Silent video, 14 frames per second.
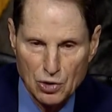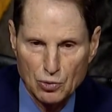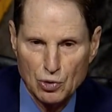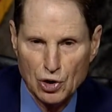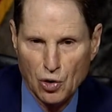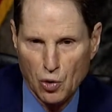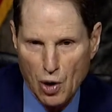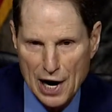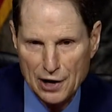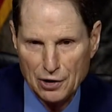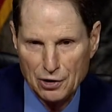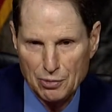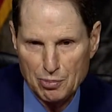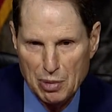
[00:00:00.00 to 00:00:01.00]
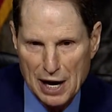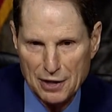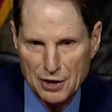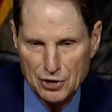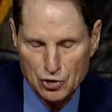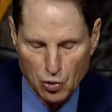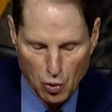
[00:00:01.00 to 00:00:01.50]
required by
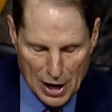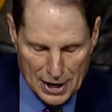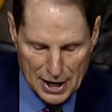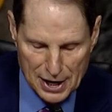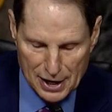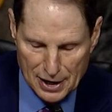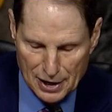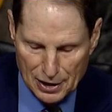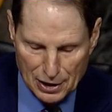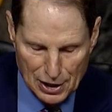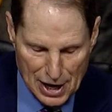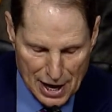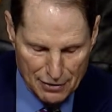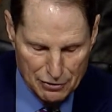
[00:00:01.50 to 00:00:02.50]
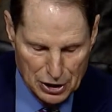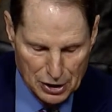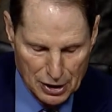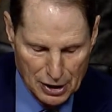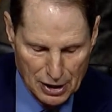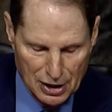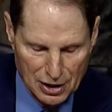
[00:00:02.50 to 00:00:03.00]
the
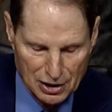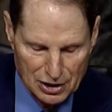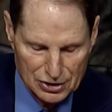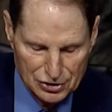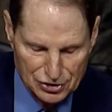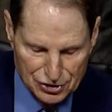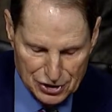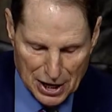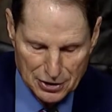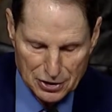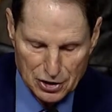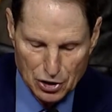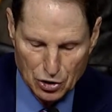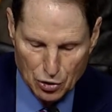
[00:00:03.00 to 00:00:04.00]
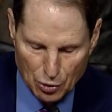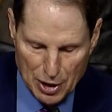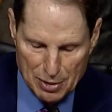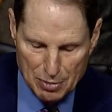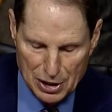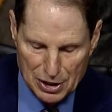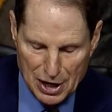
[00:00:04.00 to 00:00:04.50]
2011 consent
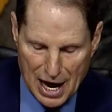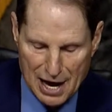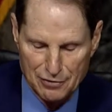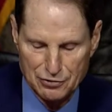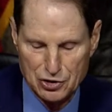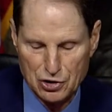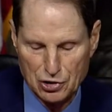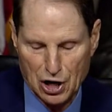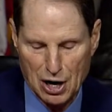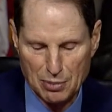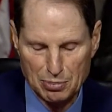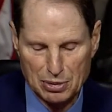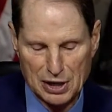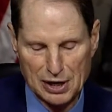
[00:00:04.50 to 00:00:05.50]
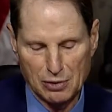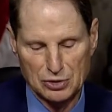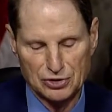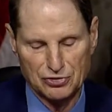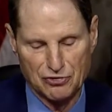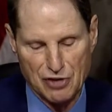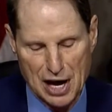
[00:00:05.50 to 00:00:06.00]
agreement after your company
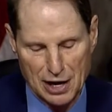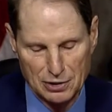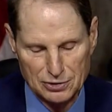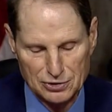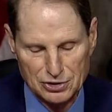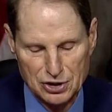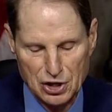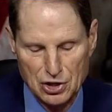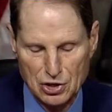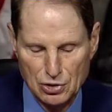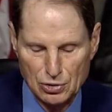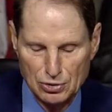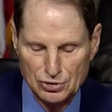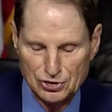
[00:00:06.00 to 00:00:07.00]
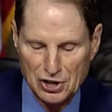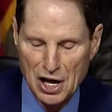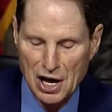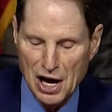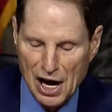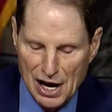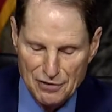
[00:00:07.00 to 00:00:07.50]
was found to use
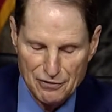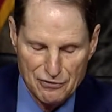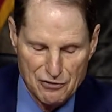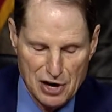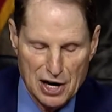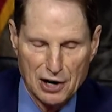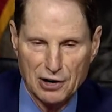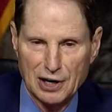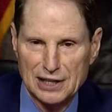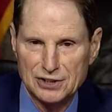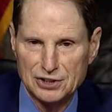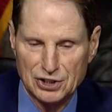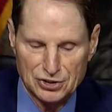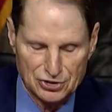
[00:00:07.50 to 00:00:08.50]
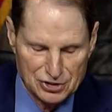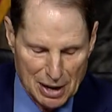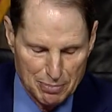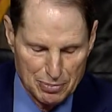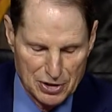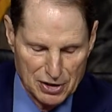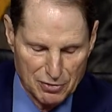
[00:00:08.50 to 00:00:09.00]
unfair and
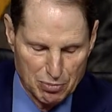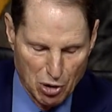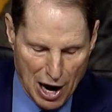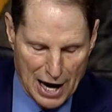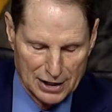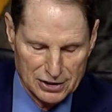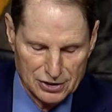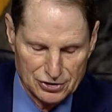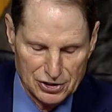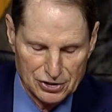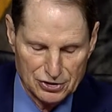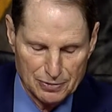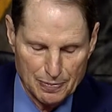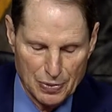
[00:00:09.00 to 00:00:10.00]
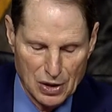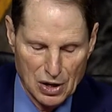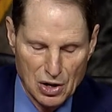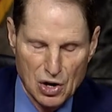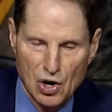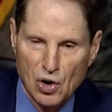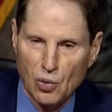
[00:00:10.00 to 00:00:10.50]
deceptive practices.
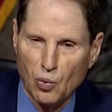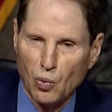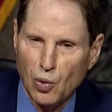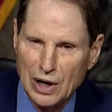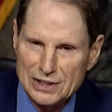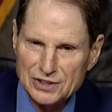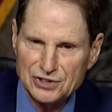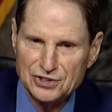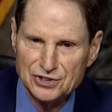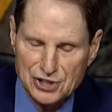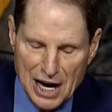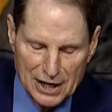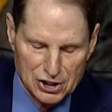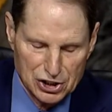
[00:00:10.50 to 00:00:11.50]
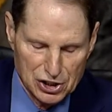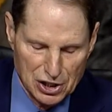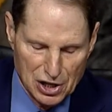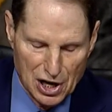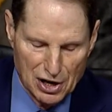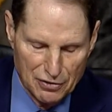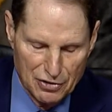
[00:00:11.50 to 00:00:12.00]
One
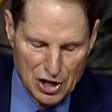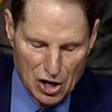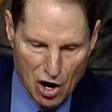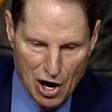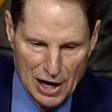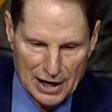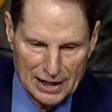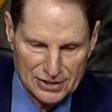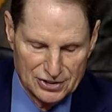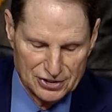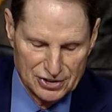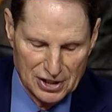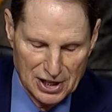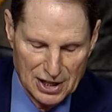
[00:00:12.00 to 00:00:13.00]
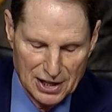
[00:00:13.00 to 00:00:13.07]
section of the audits